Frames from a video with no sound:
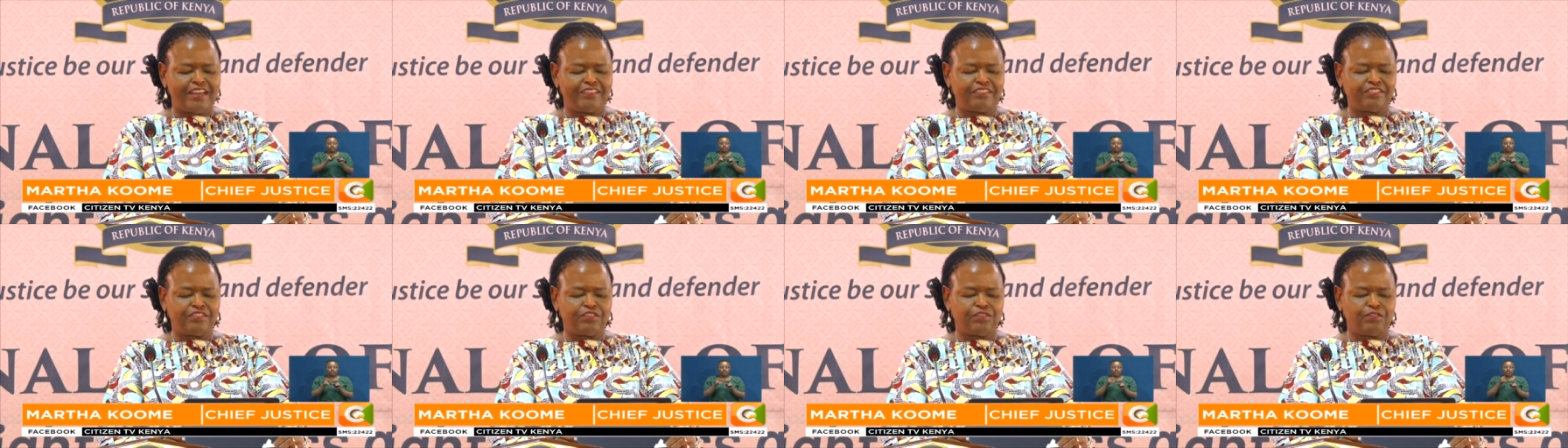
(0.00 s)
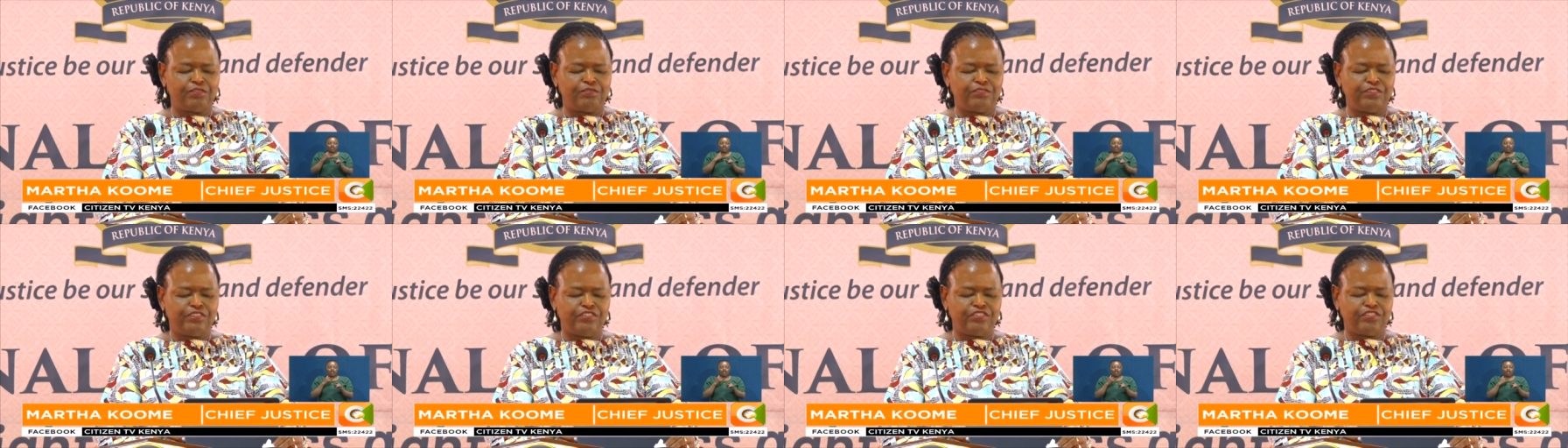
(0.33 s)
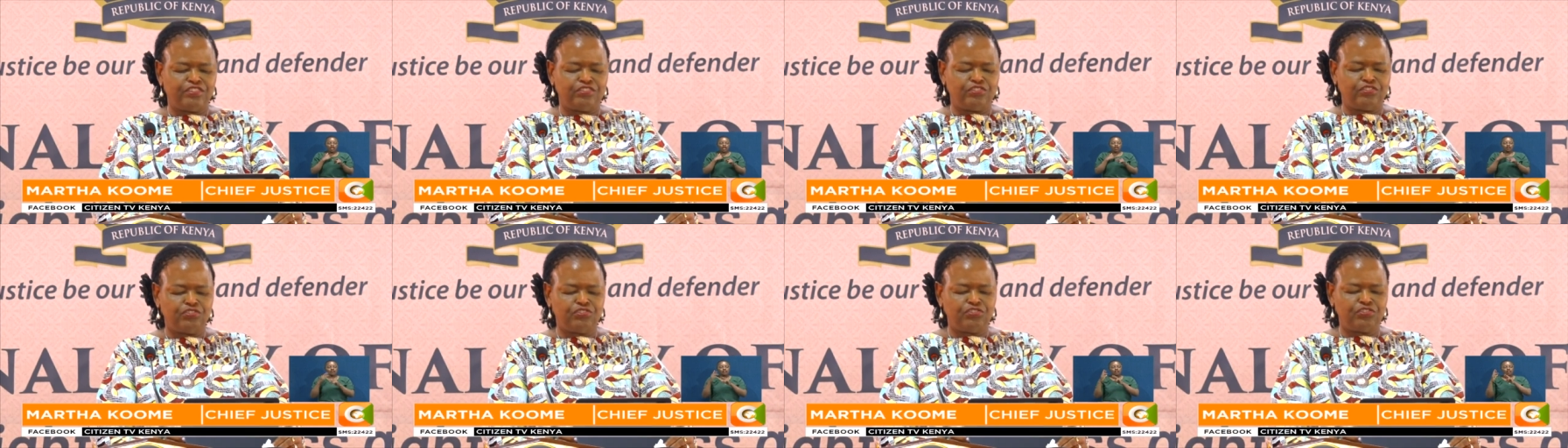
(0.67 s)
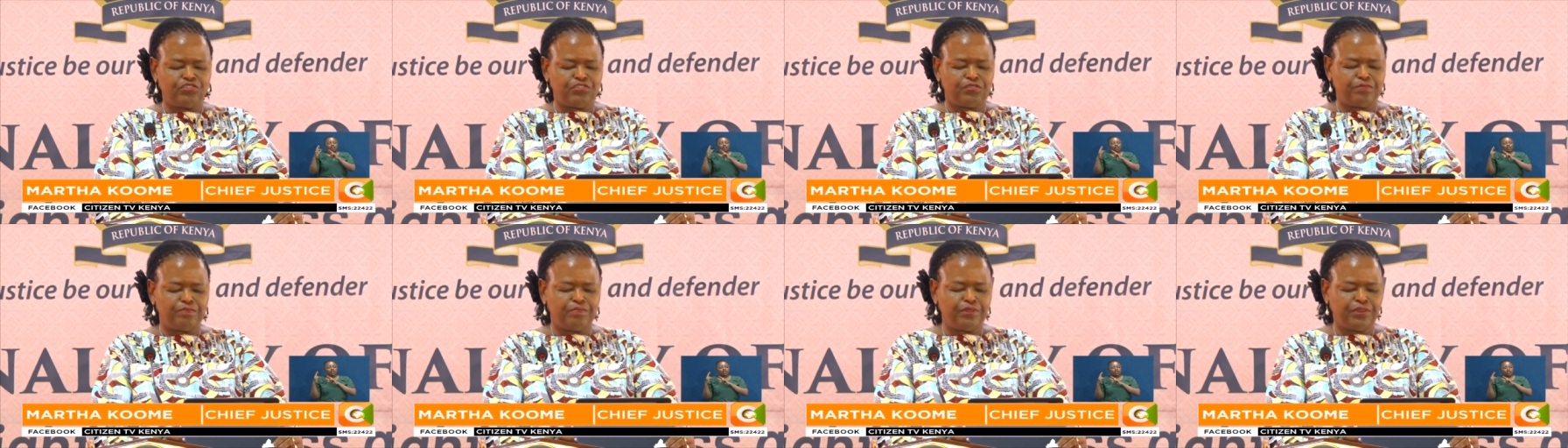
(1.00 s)
task of
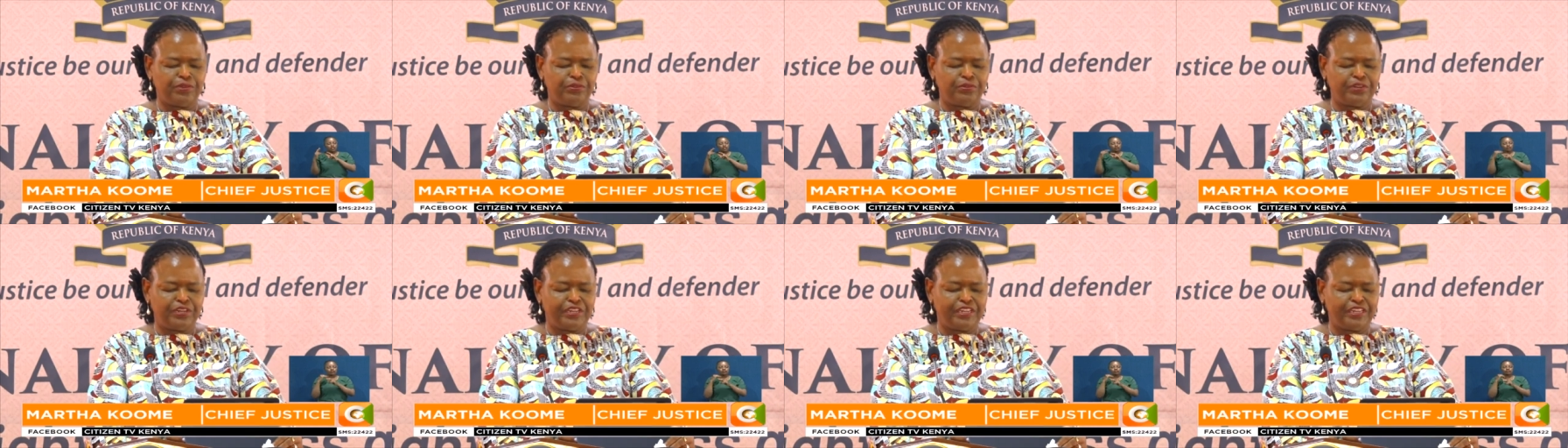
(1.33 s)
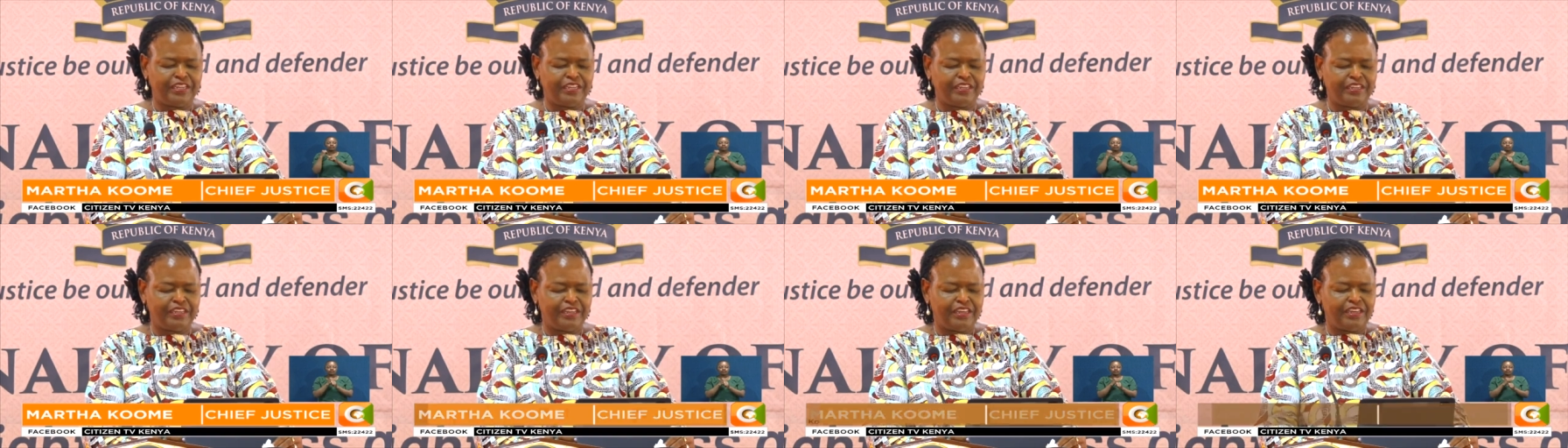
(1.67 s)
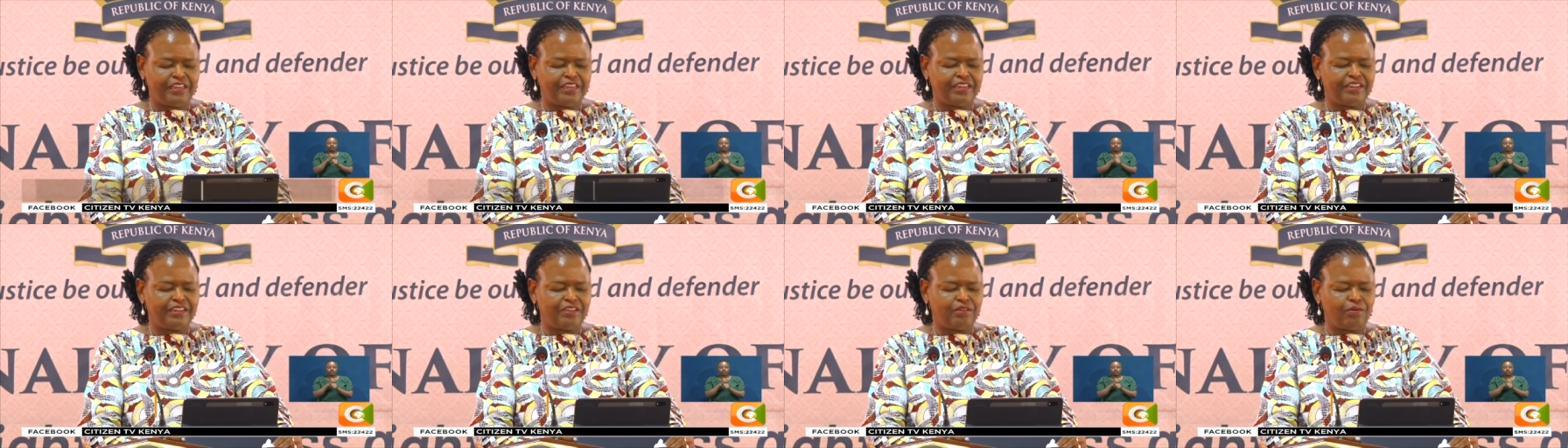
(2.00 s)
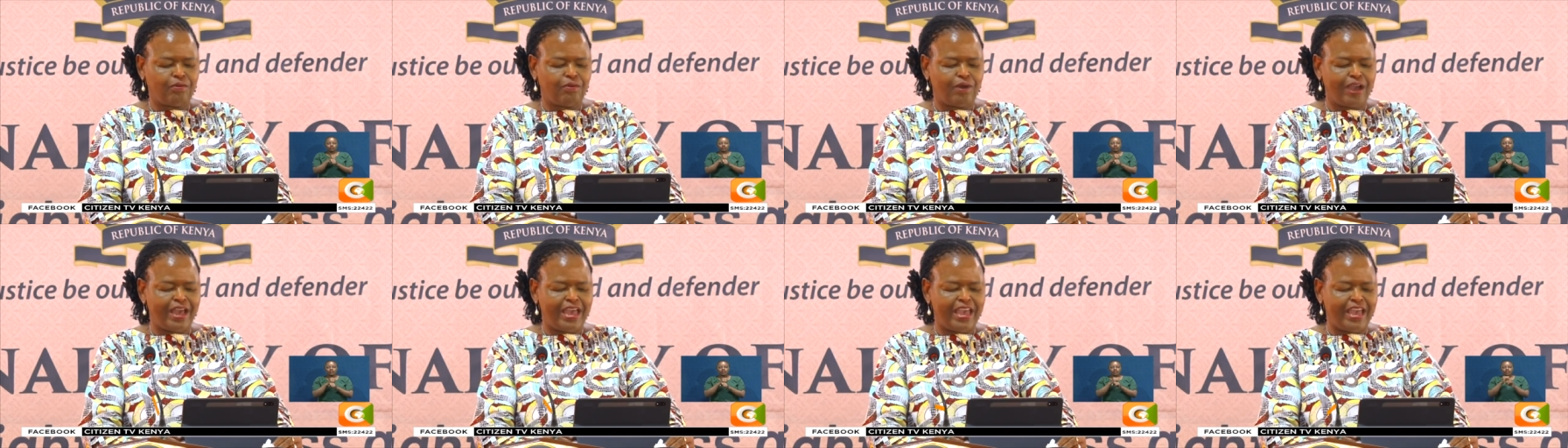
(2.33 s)
institutional building
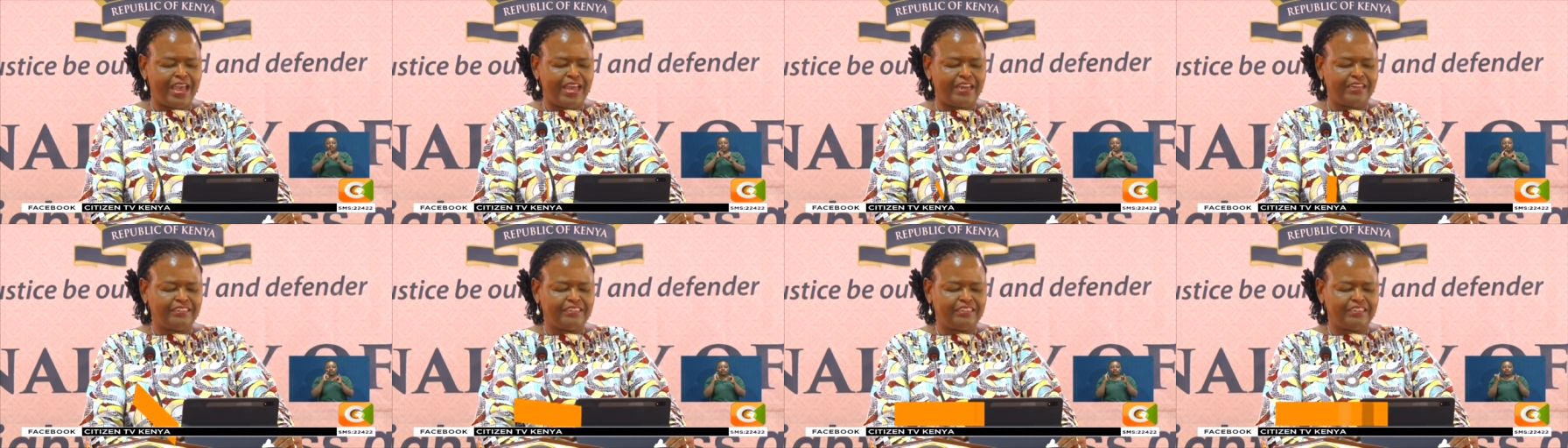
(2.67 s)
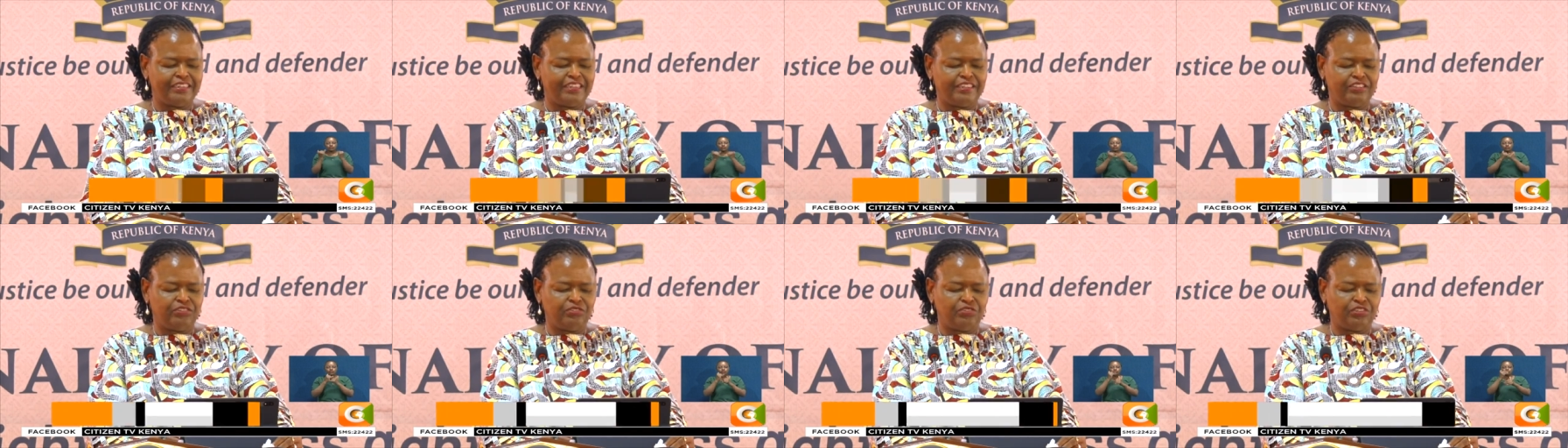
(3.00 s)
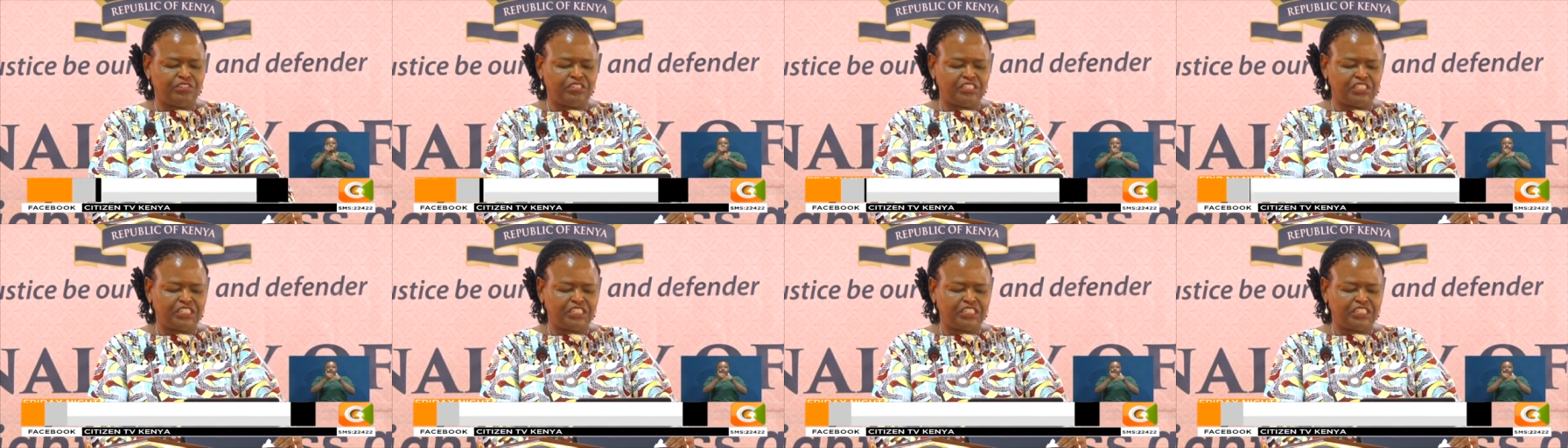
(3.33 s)
required in the